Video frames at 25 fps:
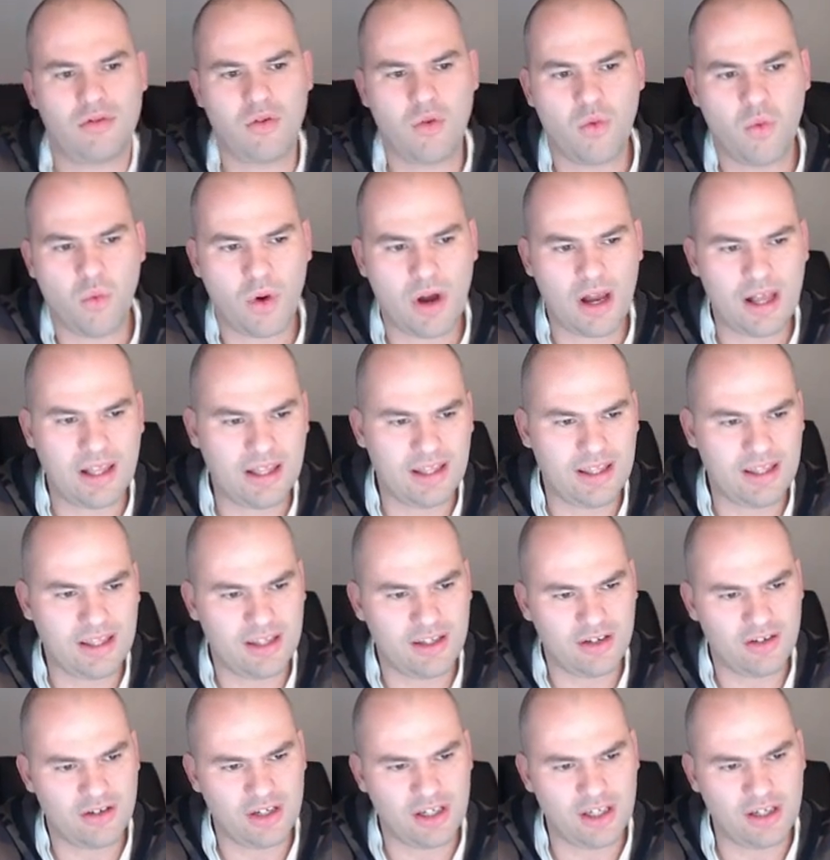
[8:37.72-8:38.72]
While LED
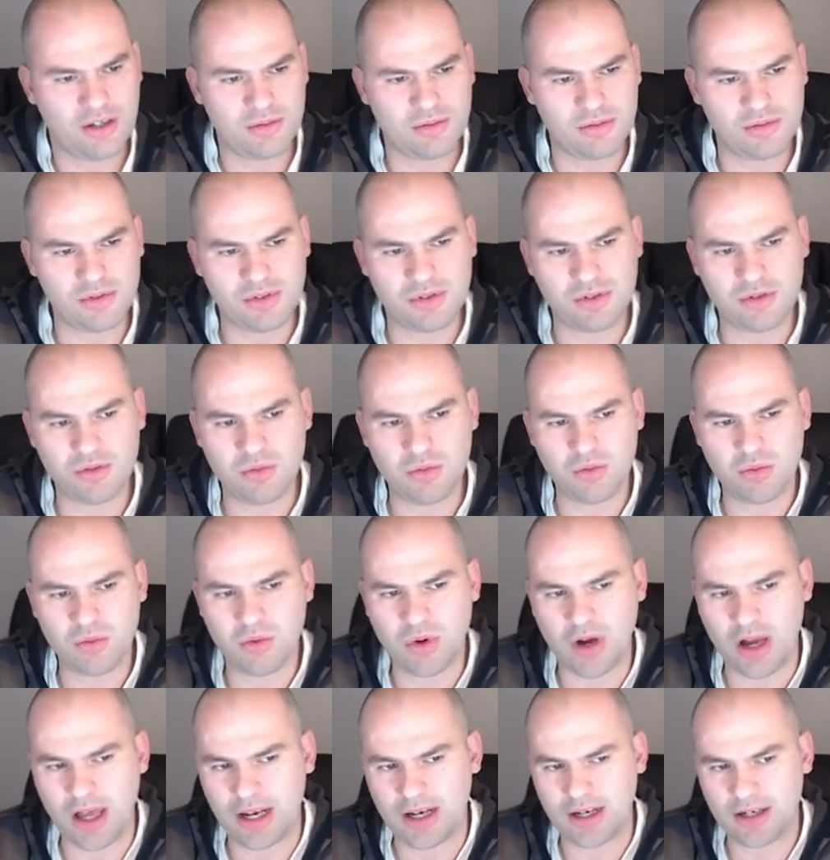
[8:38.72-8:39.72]
on equals to
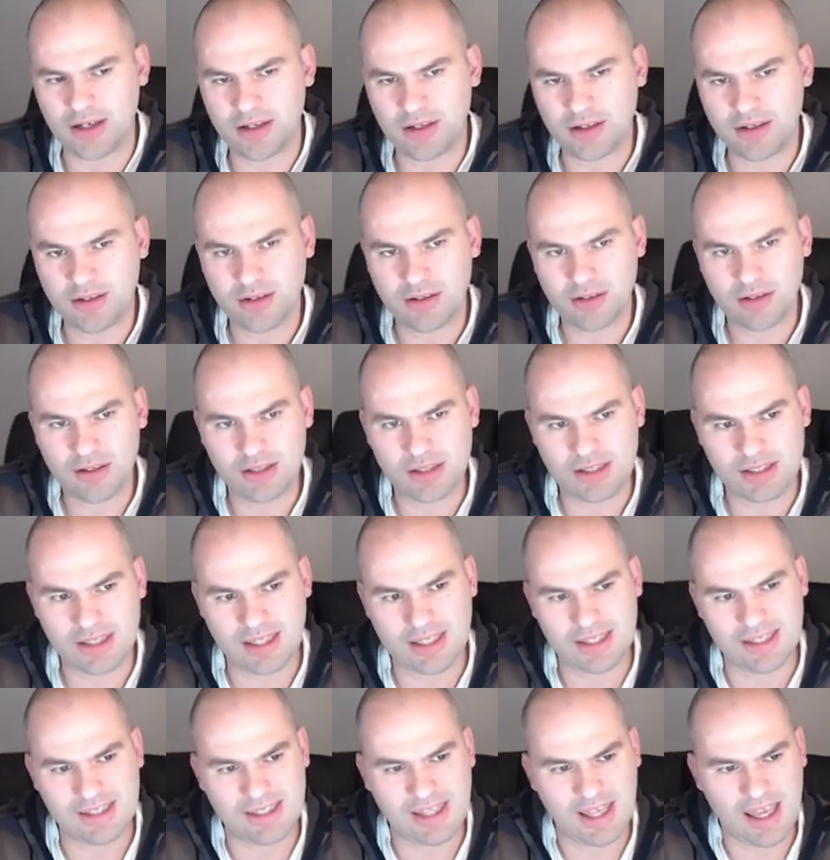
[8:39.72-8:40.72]
1, it's
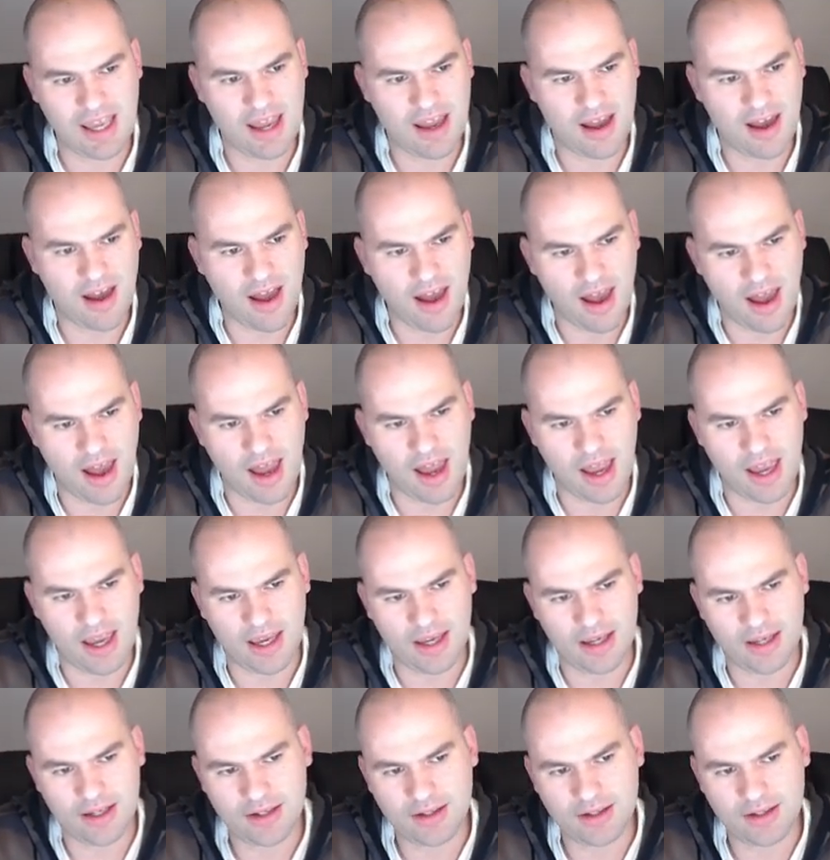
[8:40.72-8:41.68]
going to stay high.